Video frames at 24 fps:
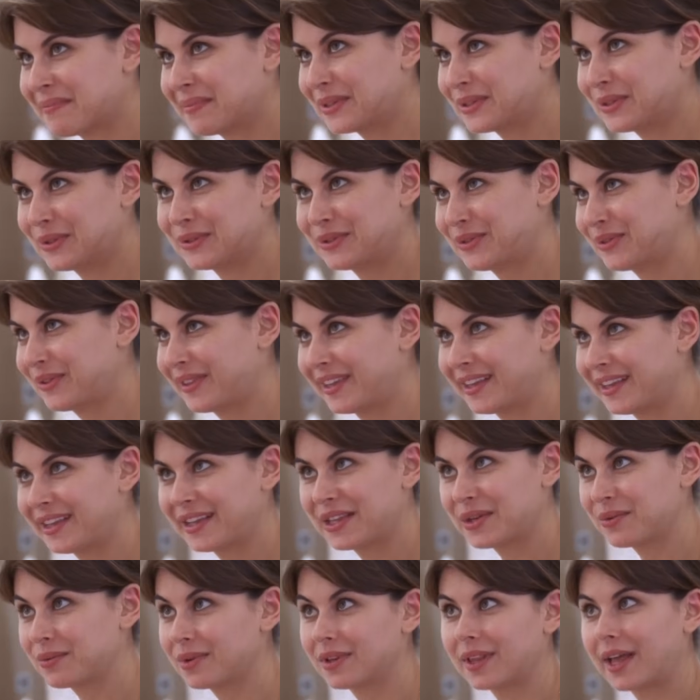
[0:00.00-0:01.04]
But don't you think
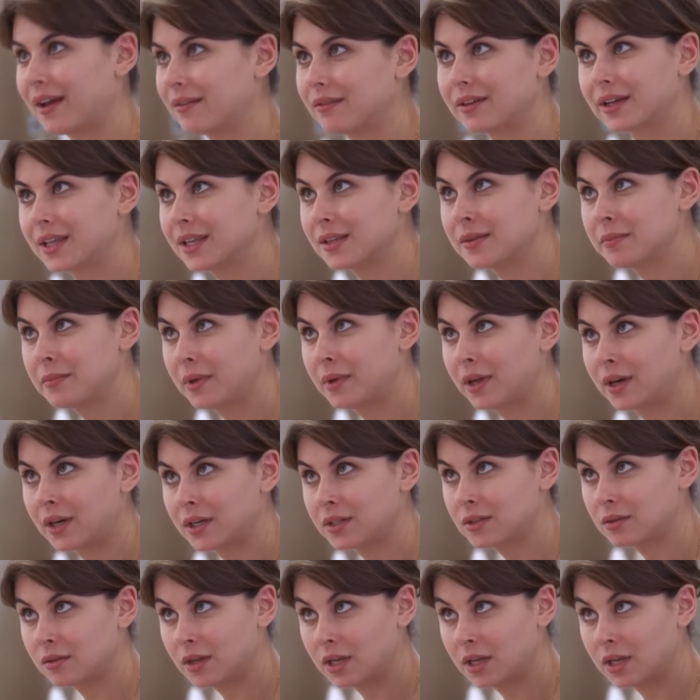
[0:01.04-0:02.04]
you will ever get married to